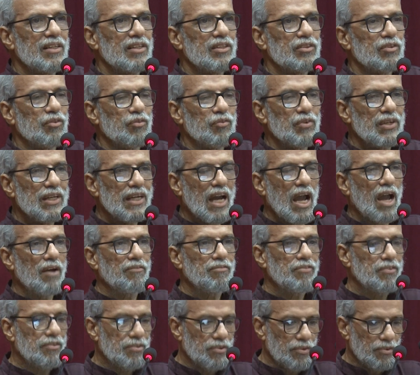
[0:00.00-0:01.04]
So we
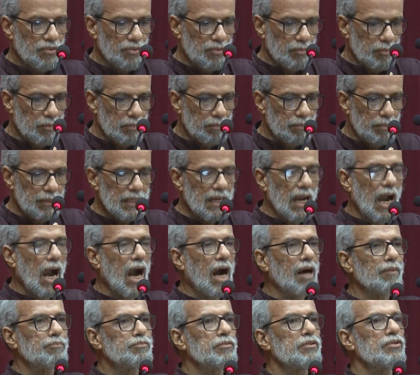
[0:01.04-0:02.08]
have to be
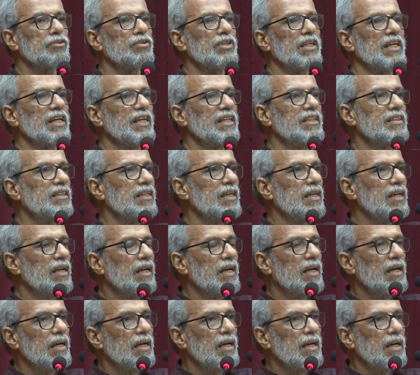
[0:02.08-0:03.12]
up to date
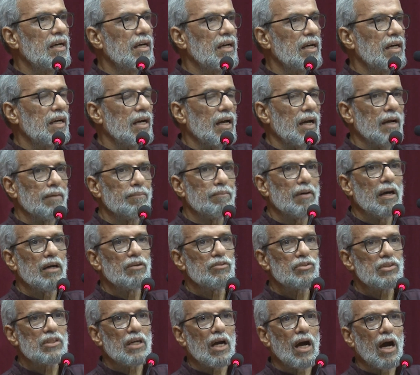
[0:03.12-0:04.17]

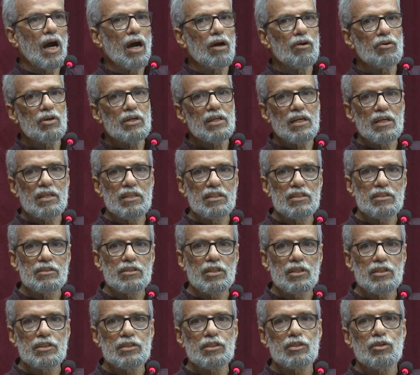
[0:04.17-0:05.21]
about our
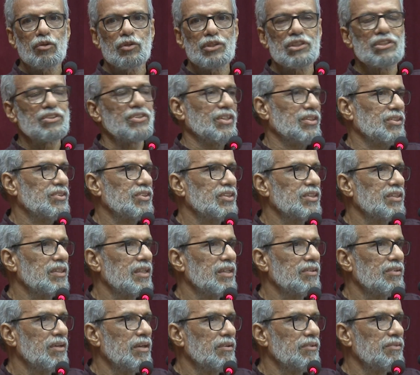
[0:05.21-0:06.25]
research questions.
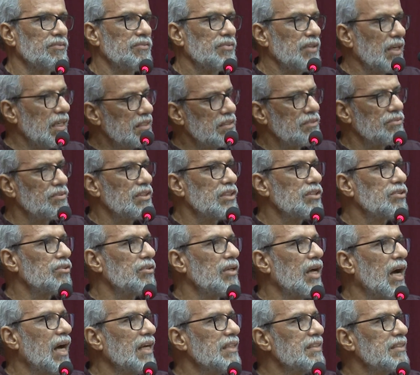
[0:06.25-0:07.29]
First we
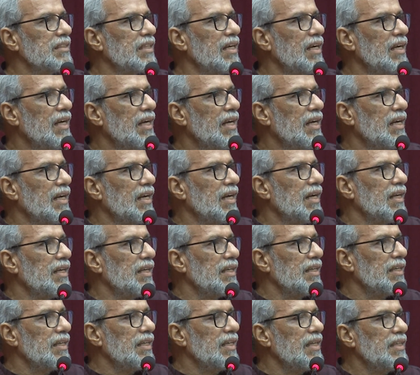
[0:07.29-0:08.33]
should ask,
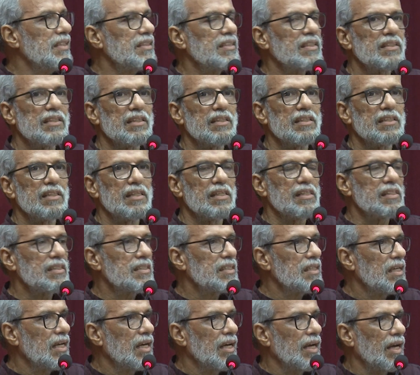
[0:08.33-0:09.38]
is
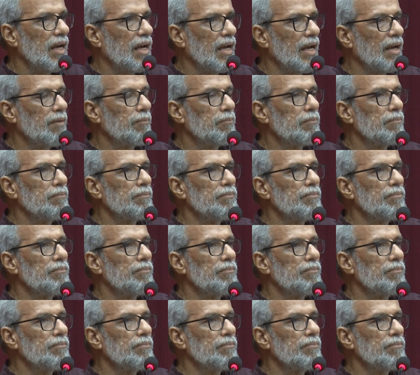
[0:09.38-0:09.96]
this a